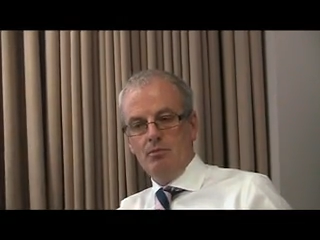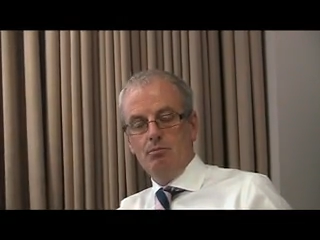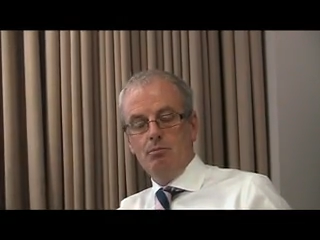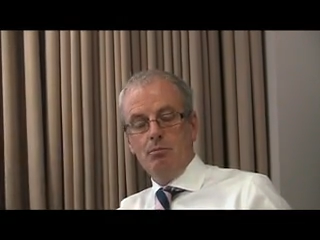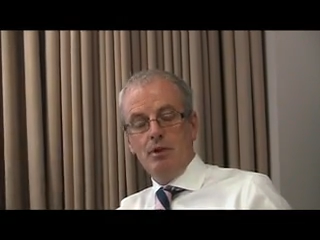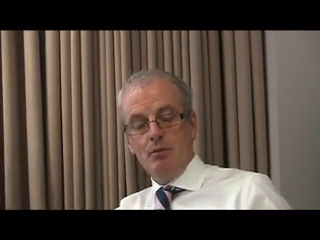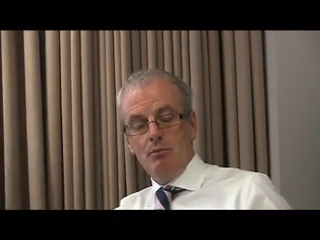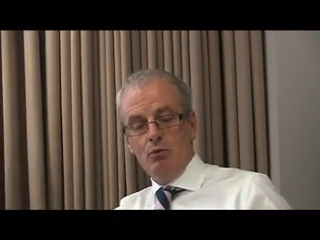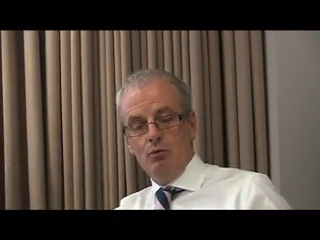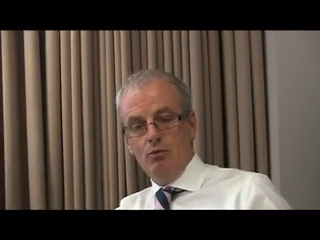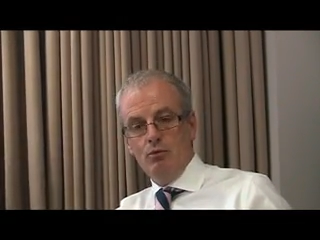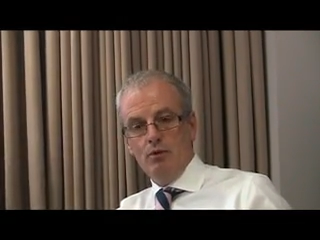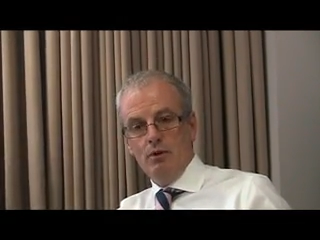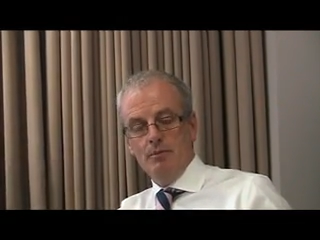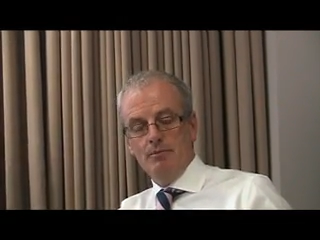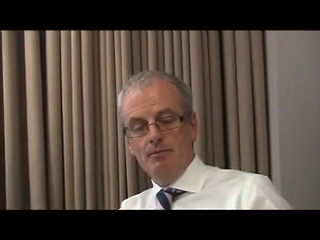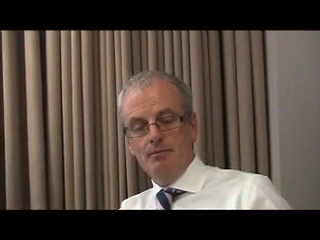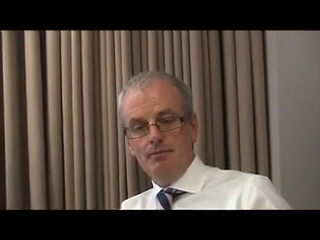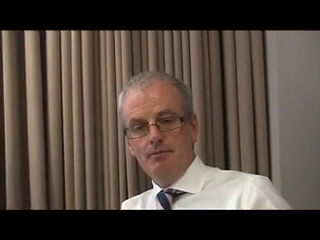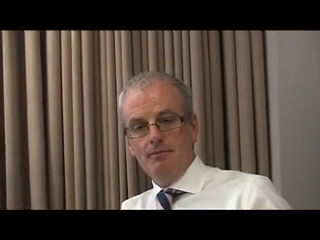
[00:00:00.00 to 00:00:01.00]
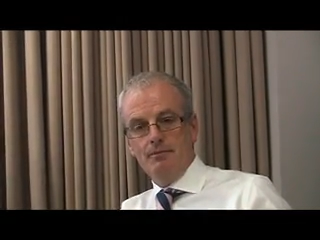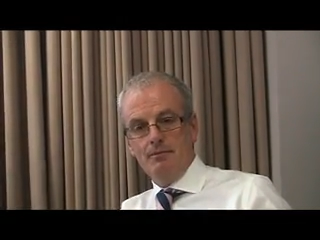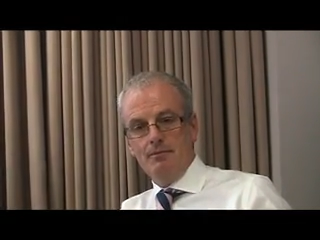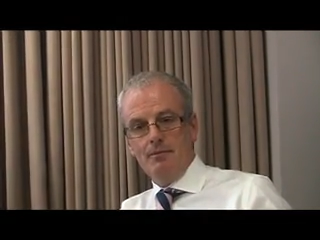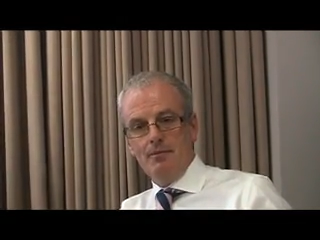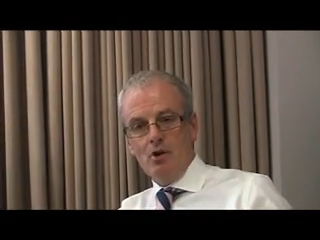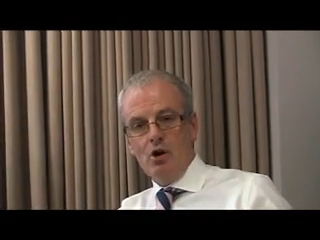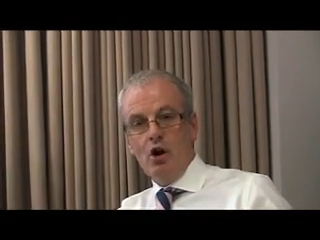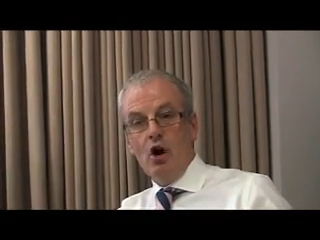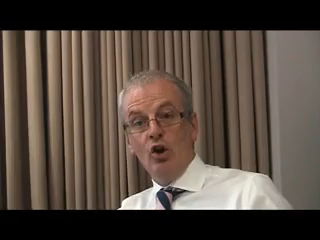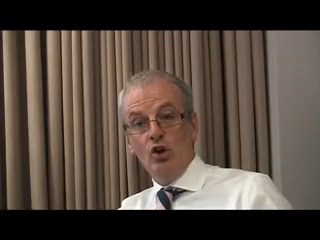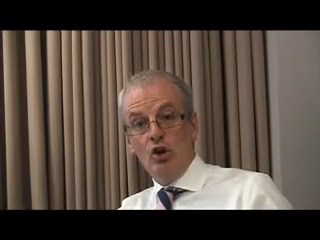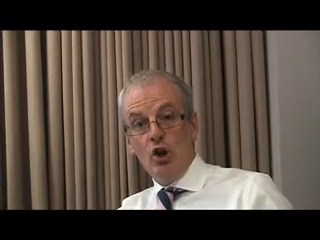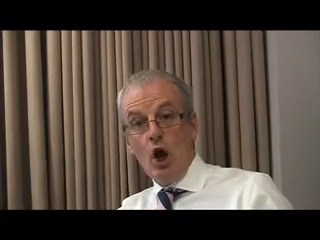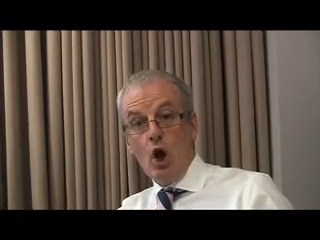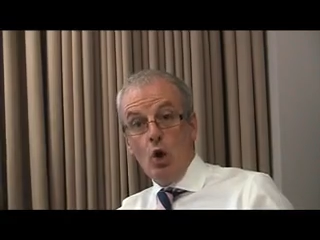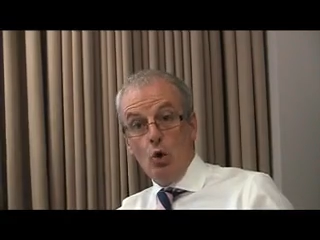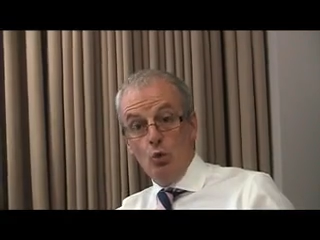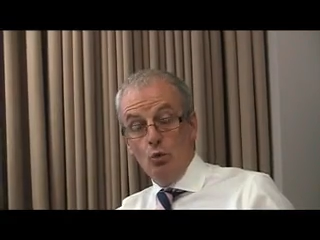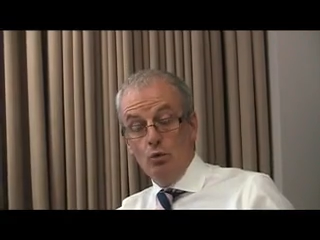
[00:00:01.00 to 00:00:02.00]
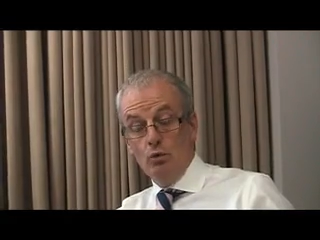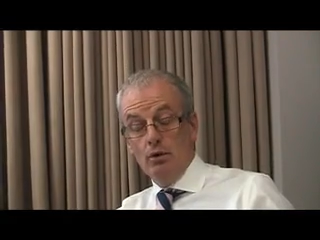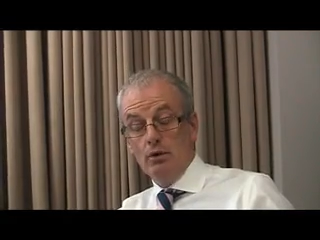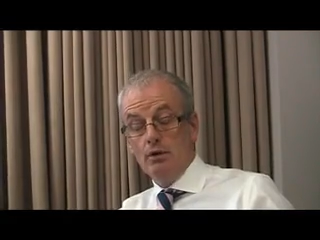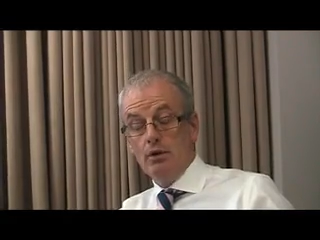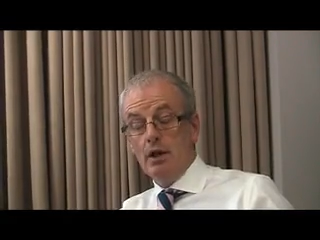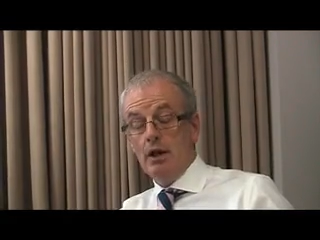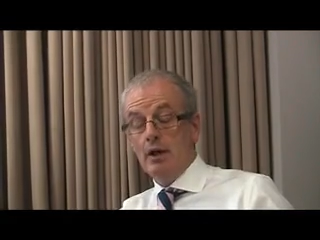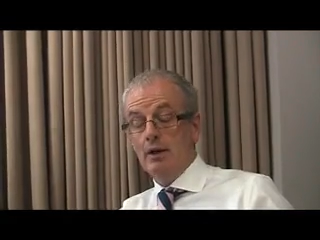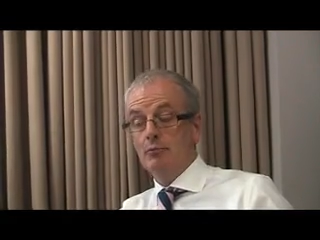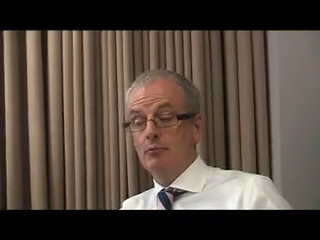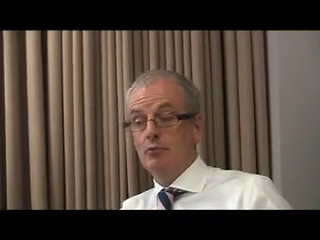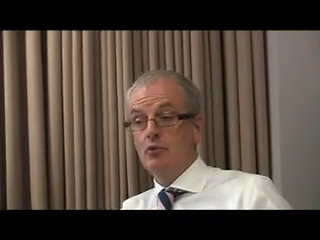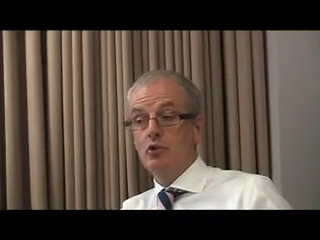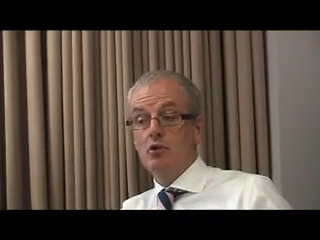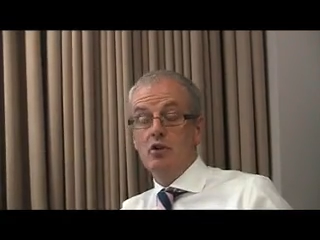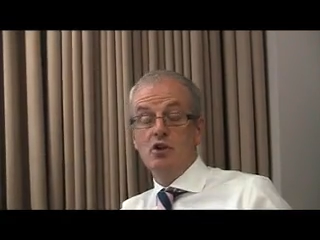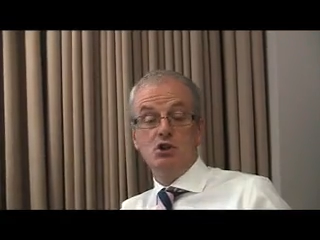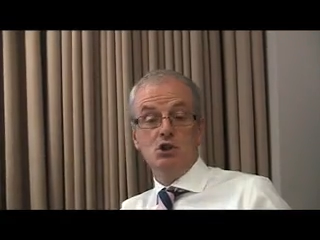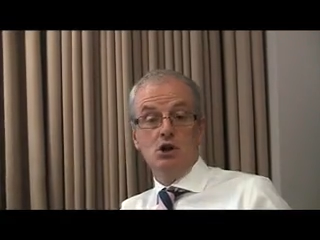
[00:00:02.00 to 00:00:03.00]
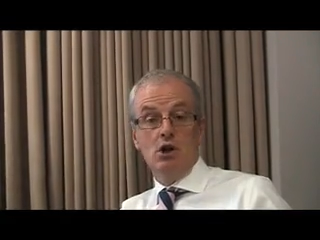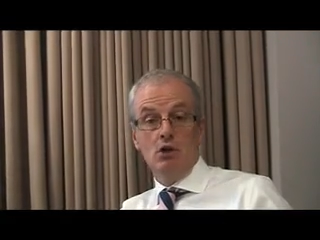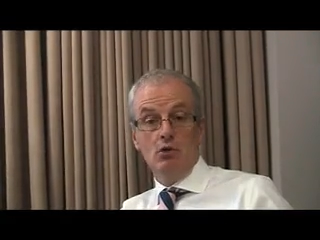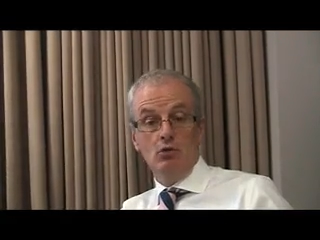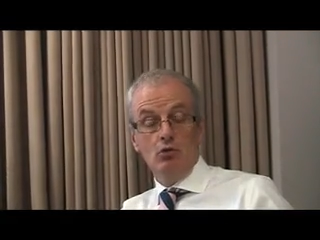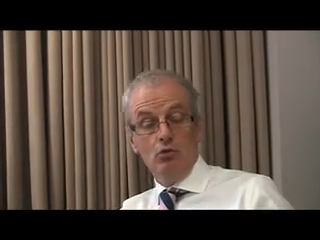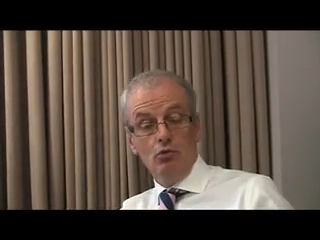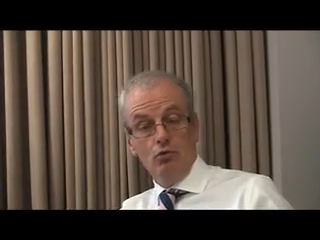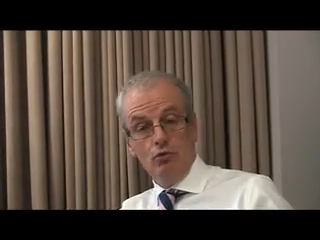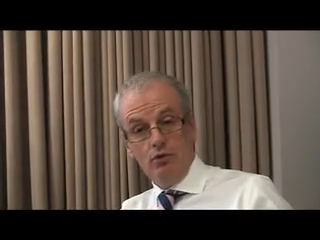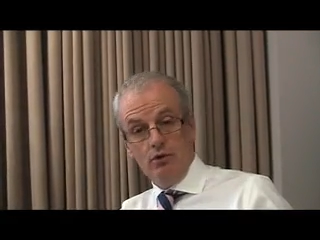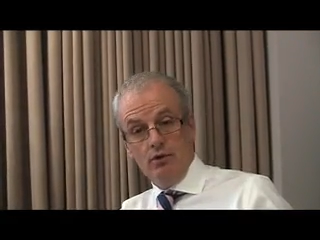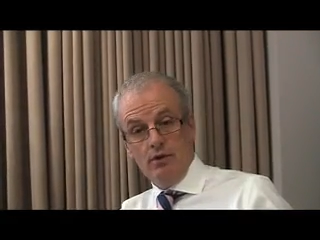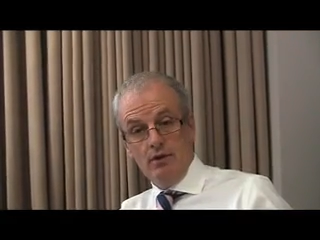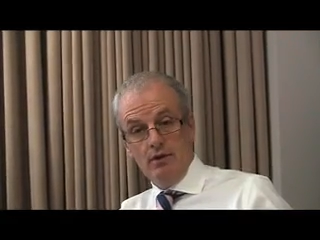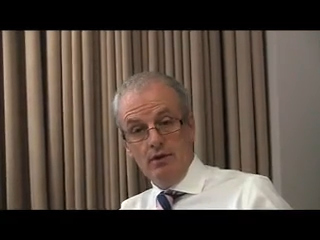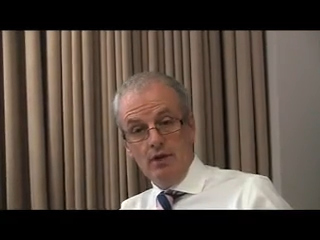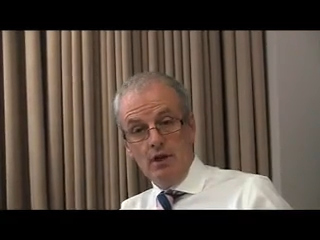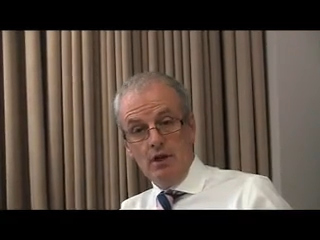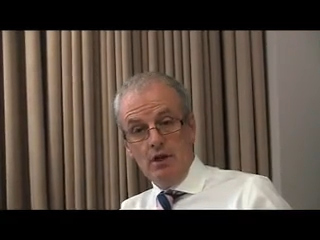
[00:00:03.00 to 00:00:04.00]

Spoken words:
people that are known to the child or to the